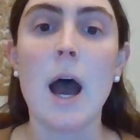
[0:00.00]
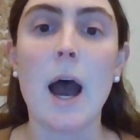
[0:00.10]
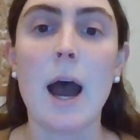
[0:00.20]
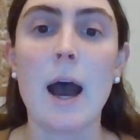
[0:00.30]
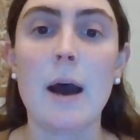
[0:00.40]

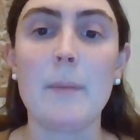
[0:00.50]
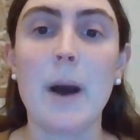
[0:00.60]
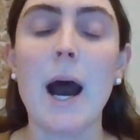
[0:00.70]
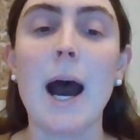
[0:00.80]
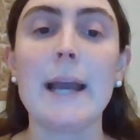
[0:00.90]

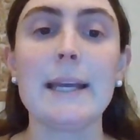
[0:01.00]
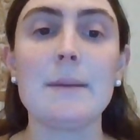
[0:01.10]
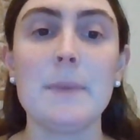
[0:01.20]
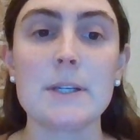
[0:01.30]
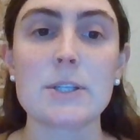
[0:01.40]
I
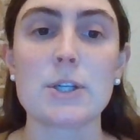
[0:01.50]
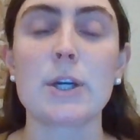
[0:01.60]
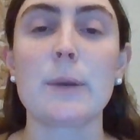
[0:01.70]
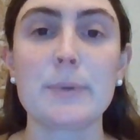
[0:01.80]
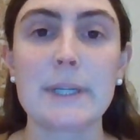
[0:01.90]
administered
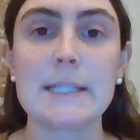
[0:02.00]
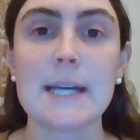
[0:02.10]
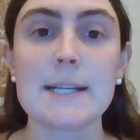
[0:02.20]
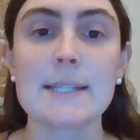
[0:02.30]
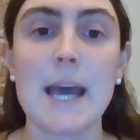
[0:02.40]
a
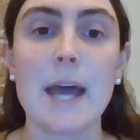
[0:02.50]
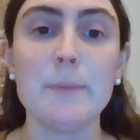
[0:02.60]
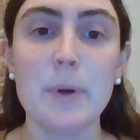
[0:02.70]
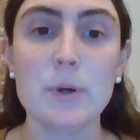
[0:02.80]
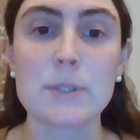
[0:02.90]
pre-test and a
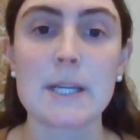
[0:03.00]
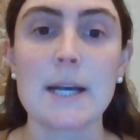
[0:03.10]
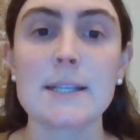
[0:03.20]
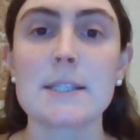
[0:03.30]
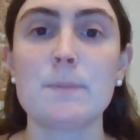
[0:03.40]

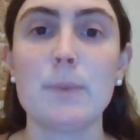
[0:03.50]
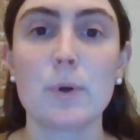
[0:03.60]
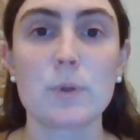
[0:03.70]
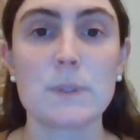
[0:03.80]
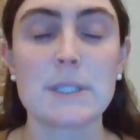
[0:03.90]
post-test,
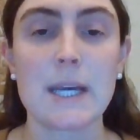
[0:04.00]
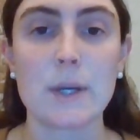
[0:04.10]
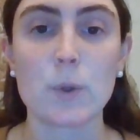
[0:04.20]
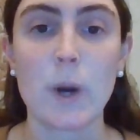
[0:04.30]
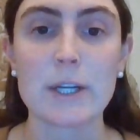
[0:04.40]
both with
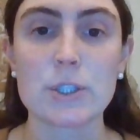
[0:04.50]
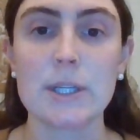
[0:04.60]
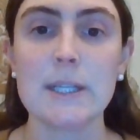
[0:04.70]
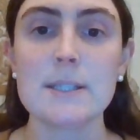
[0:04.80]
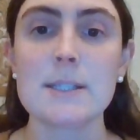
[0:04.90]
10
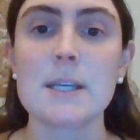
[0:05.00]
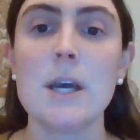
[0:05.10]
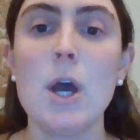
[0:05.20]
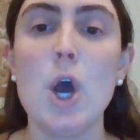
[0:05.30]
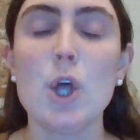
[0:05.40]
questions.
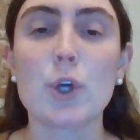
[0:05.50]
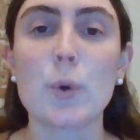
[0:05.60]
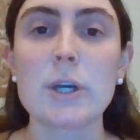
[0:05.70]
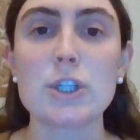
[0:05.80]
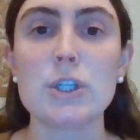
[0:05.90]
The
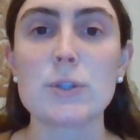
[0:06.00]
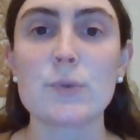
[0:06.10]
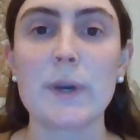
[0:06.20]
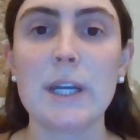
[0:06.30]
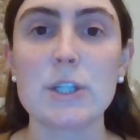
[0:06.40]
questions
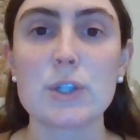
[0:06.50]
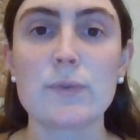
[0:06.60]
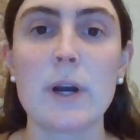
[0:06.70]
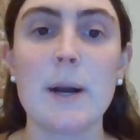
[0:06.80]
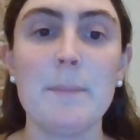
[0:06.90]
ranged
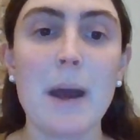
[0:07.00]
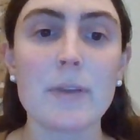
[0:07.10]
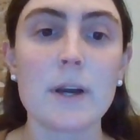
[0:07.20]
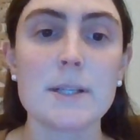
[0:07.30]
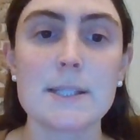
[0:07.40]
from
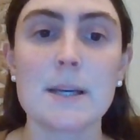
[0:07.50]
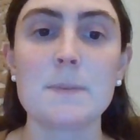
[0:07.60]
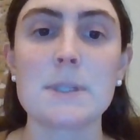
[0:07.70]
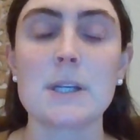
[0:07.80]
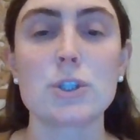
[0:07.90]
math
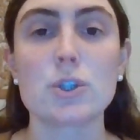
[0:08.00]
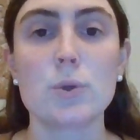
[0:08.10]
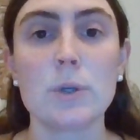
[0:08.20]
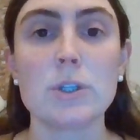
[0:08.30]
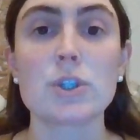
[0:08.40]
concepts that
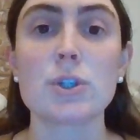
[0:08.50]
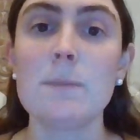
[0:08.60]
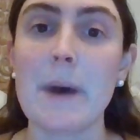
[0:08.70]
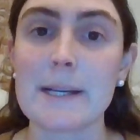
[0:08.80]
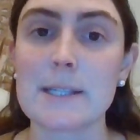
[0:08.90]
students should
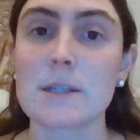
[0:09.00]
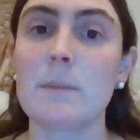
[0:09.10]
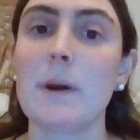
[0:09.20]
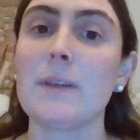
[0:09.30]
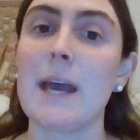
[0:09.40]
master
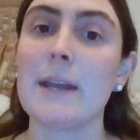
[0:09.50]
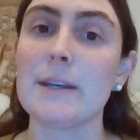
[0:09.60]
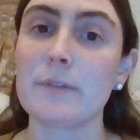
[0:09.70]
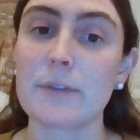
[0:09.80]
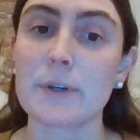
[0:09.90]
by the end
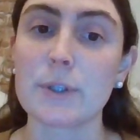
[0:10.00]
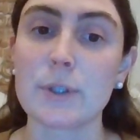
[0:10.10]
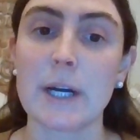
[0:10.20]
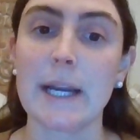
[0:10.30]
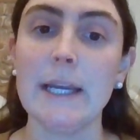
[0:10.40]
of third
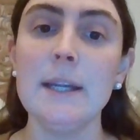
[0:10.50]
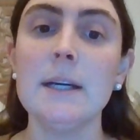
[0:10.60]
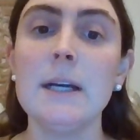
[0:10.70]
grade,